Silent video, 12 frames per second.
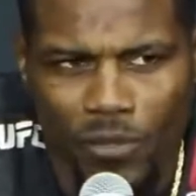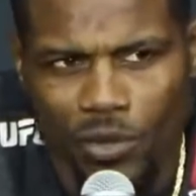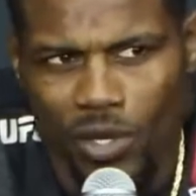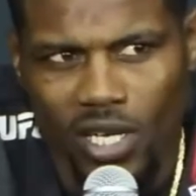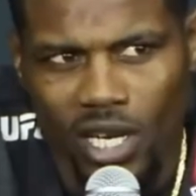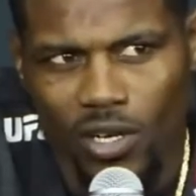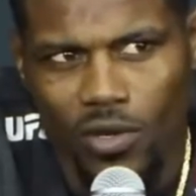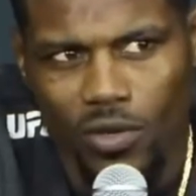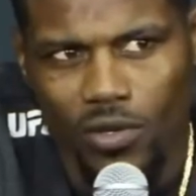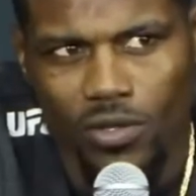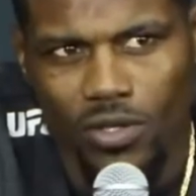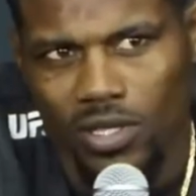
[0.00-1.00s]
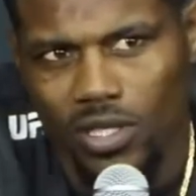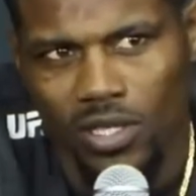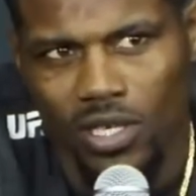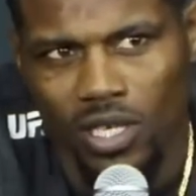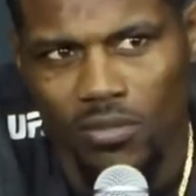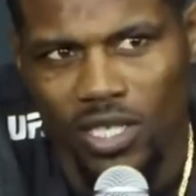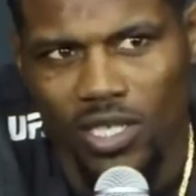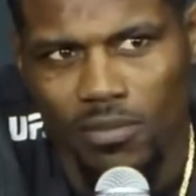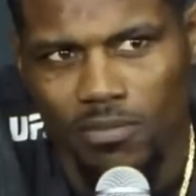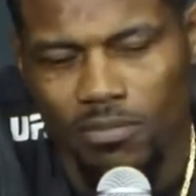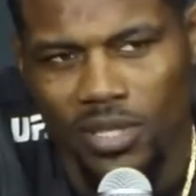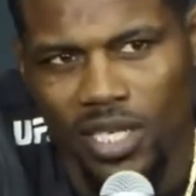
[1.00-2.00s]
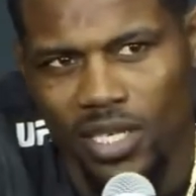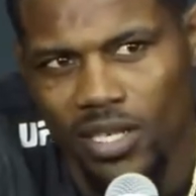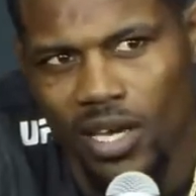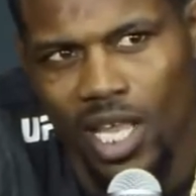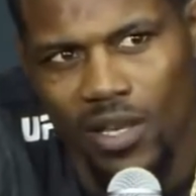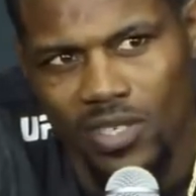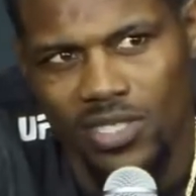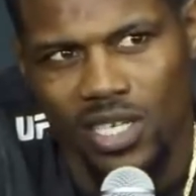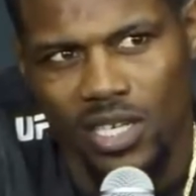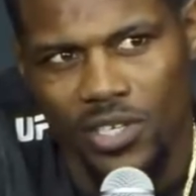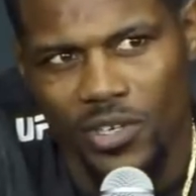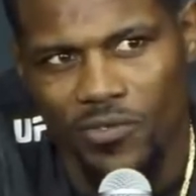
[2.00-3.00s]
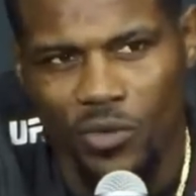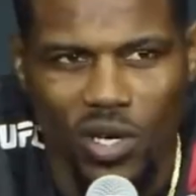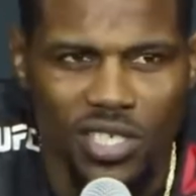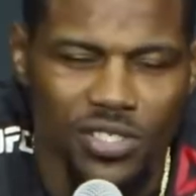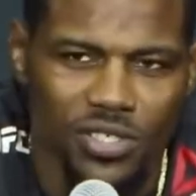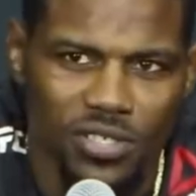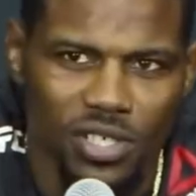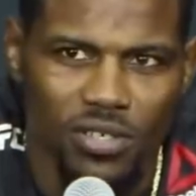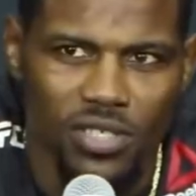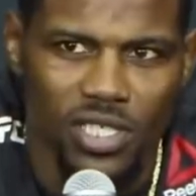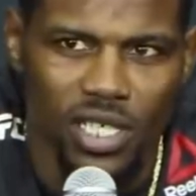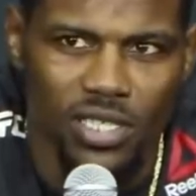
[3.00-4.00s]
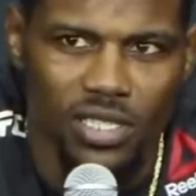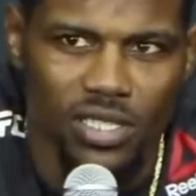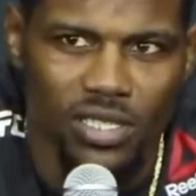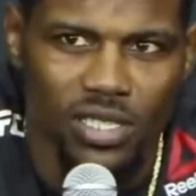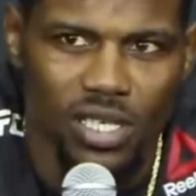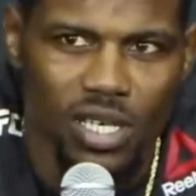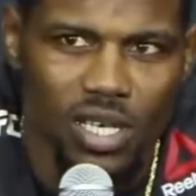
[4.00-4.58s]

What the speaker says: You were kind of cool, you know what I mean? But now all of a sudden, your voice and your tone changes.